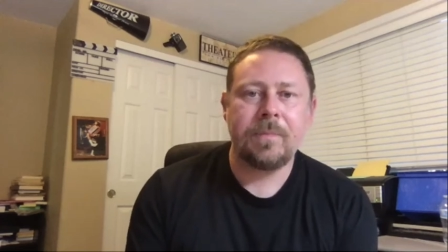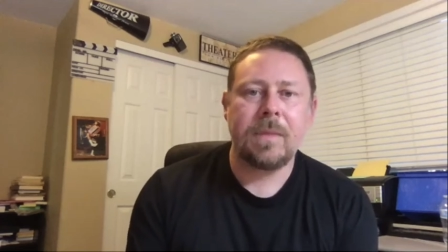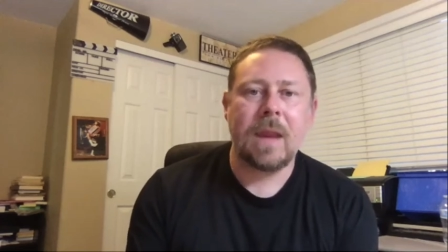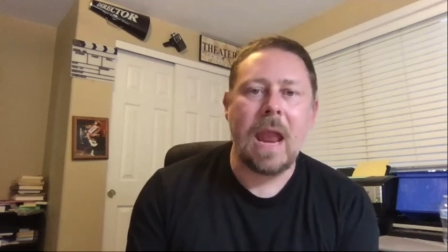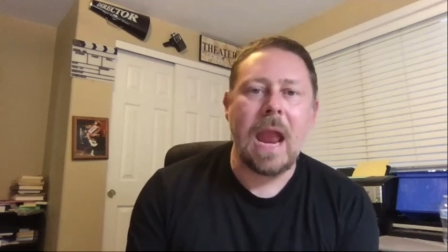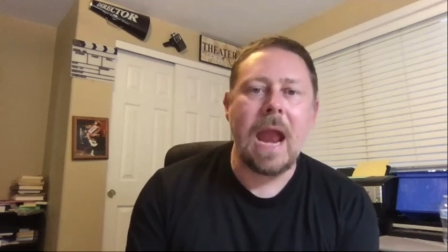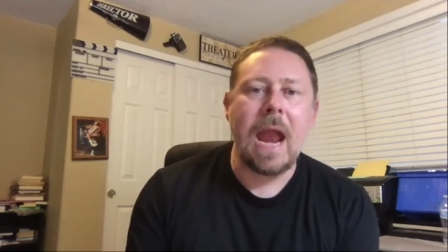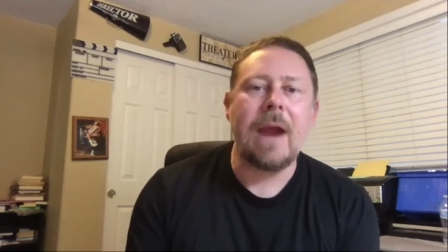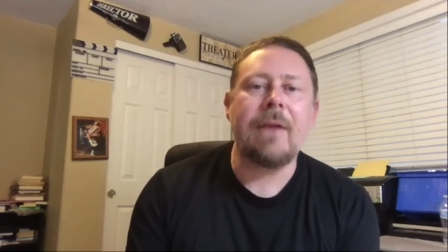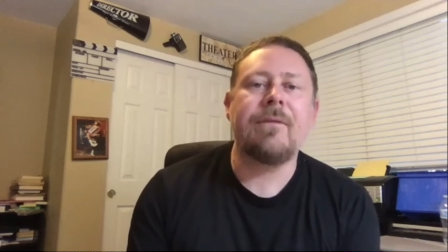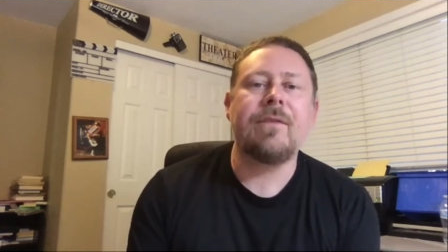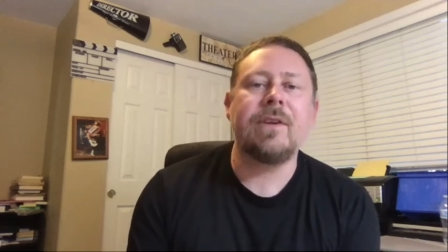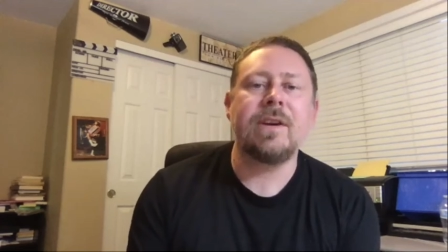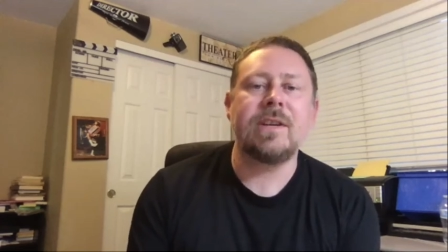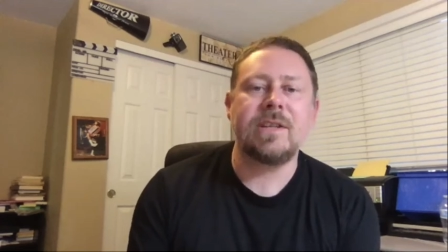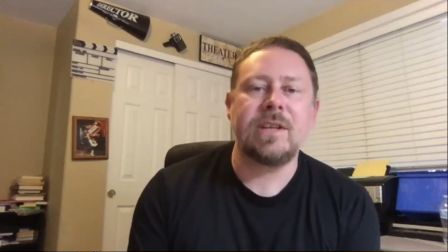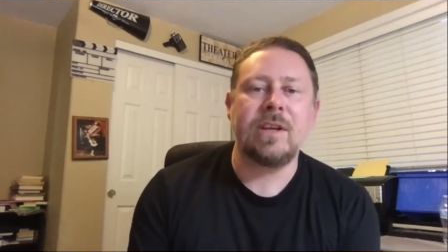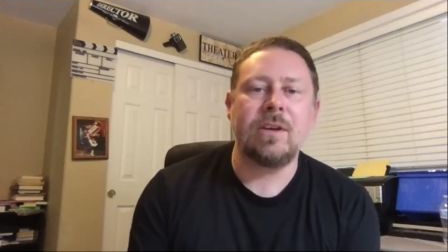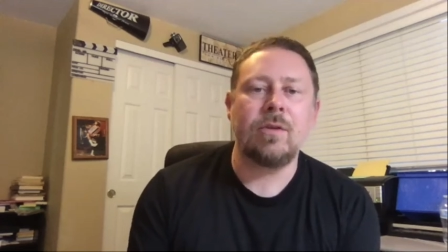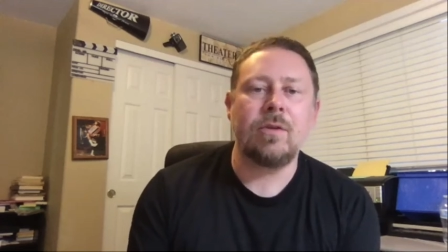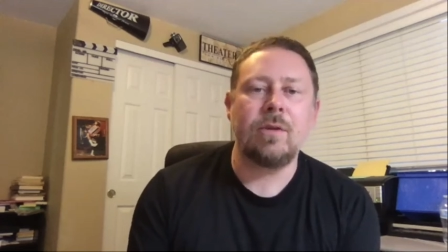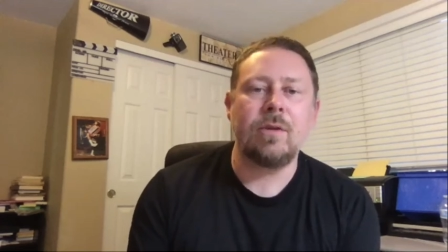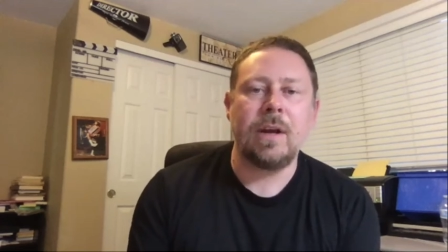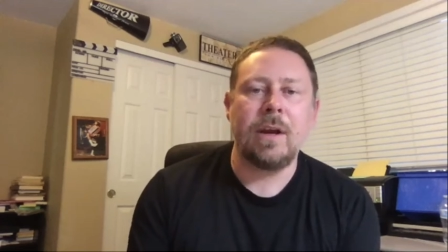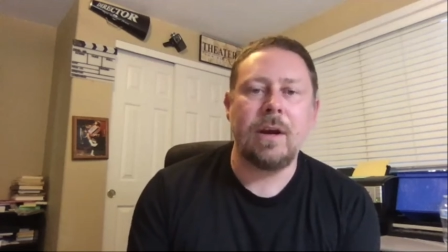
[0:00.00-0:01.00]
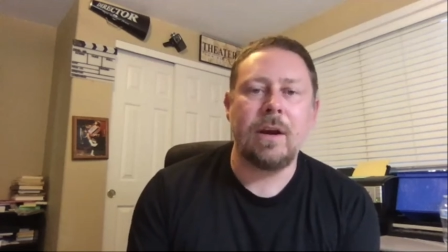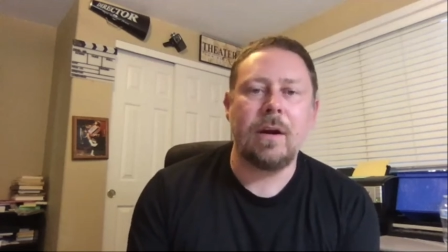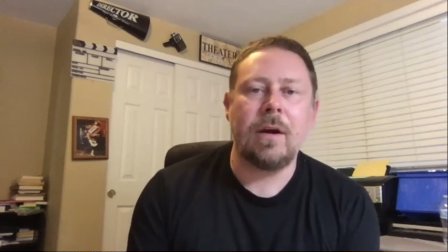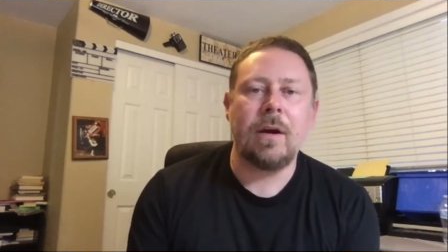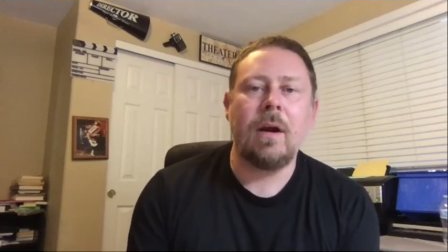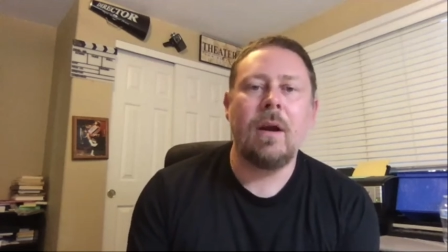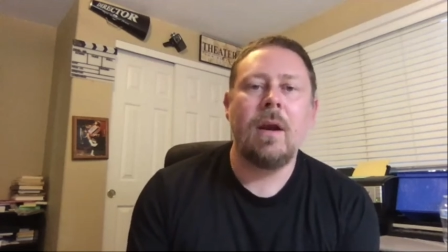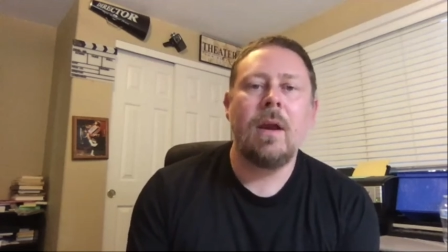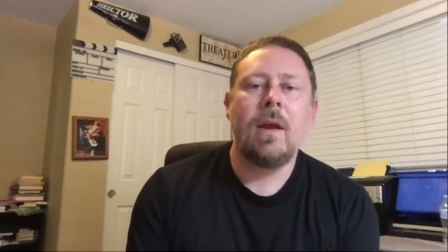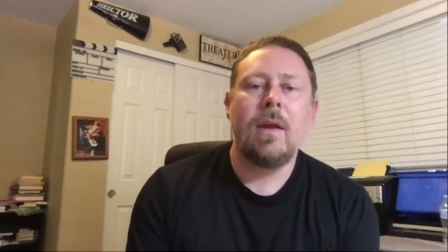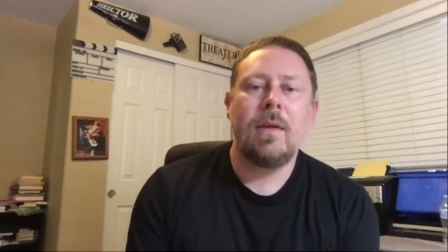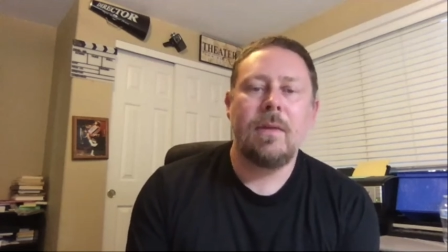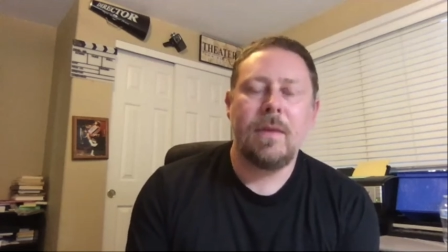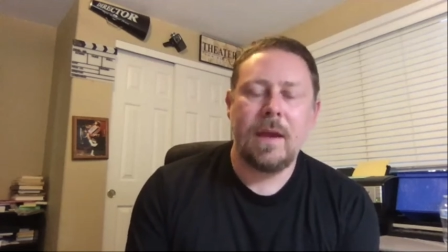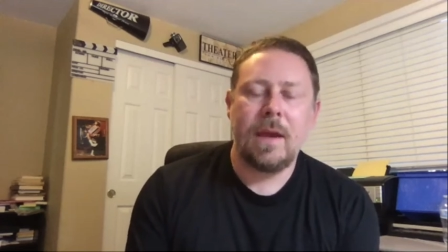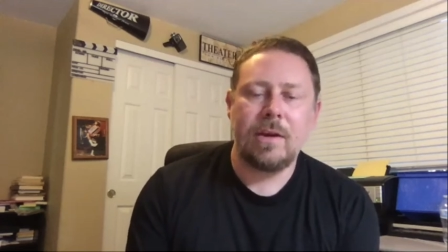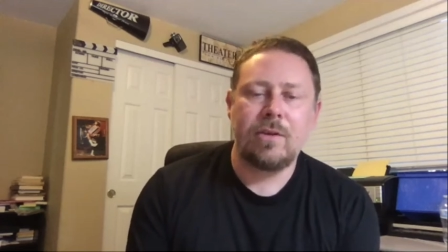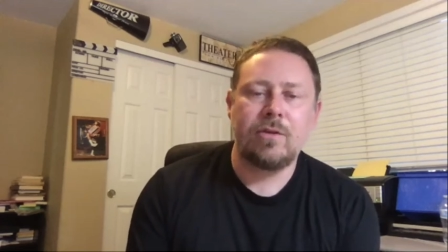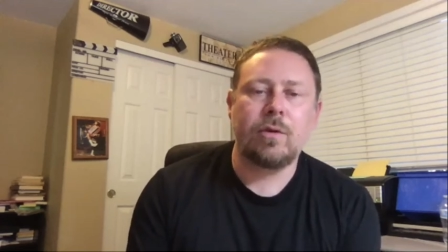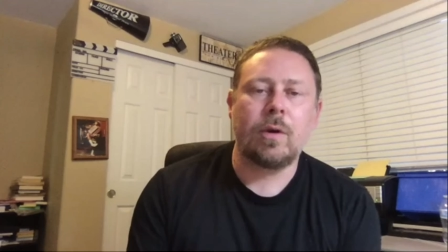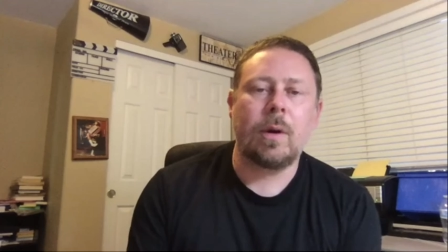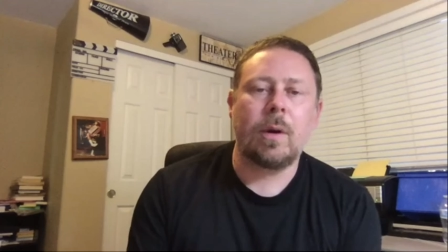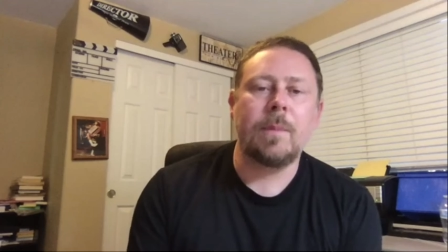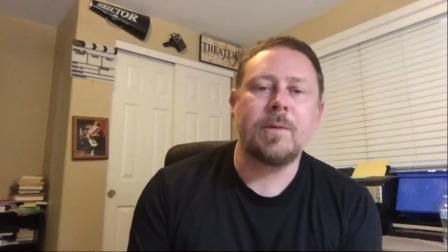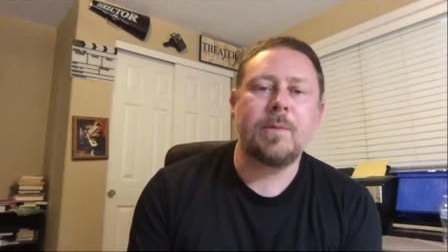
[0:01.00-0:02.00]
every single year that
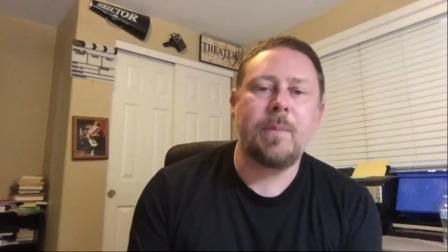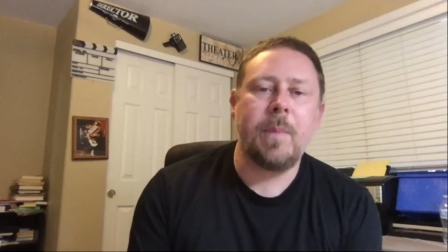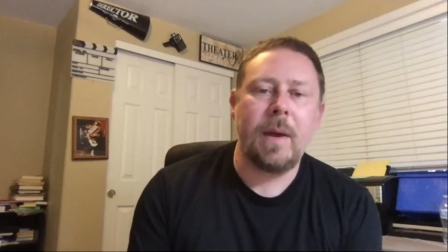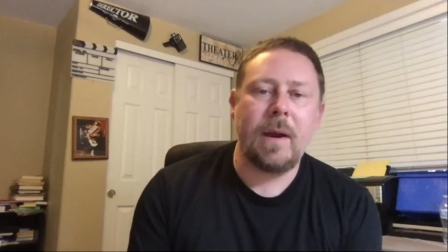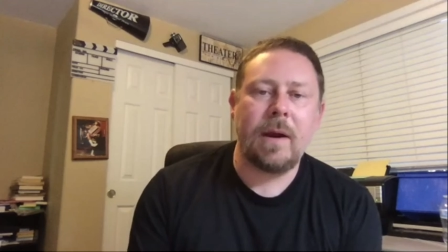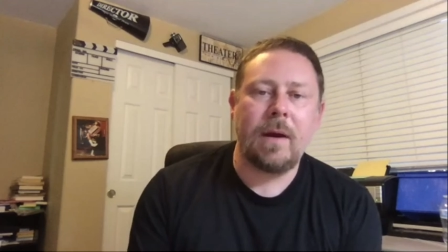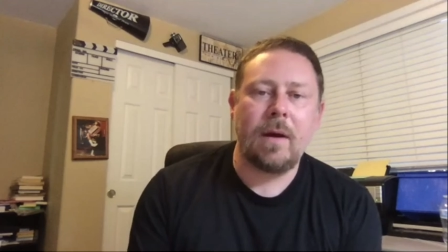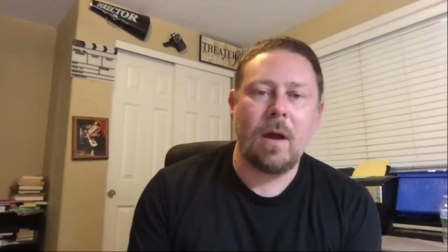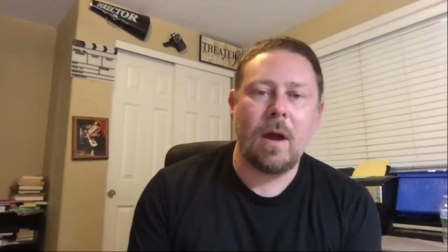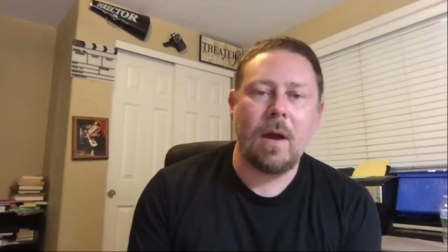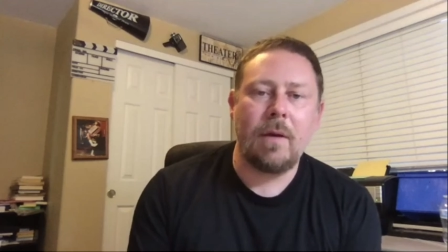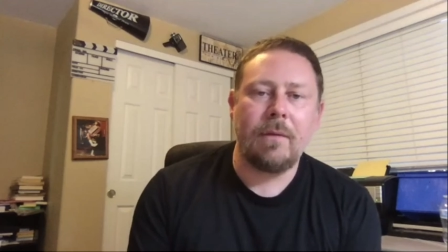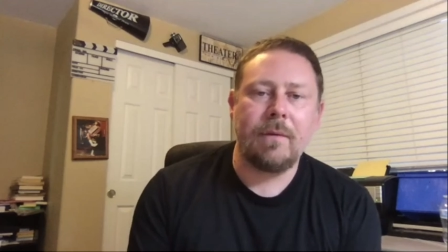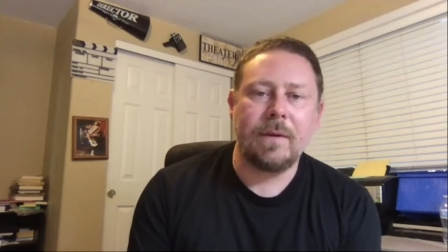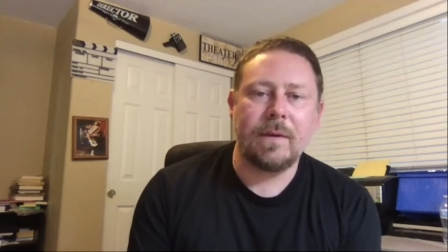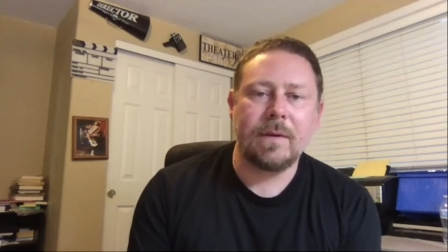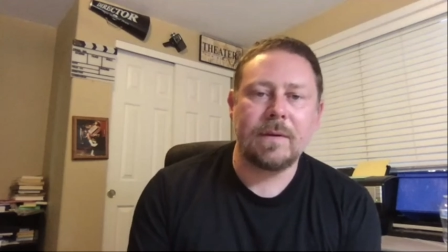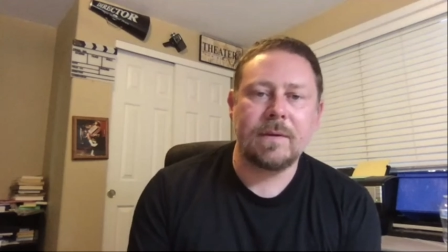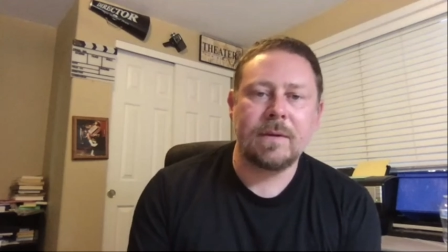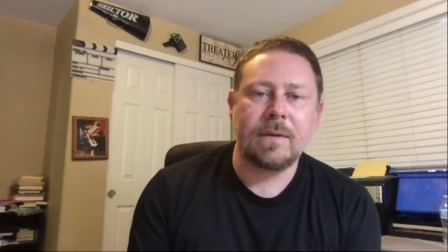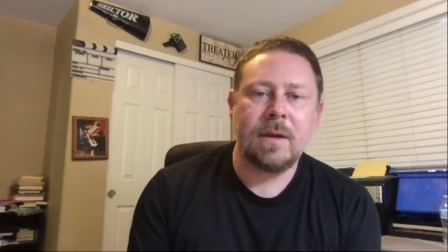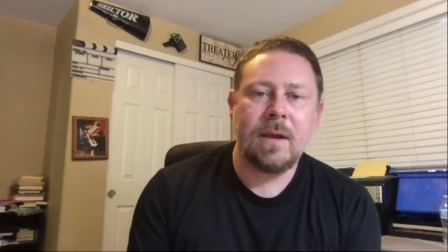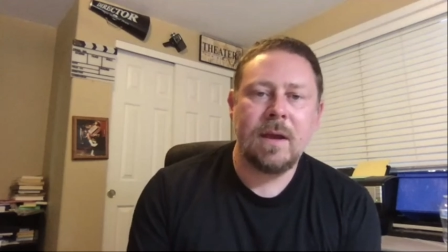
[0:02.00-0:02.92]
Trump's been in office.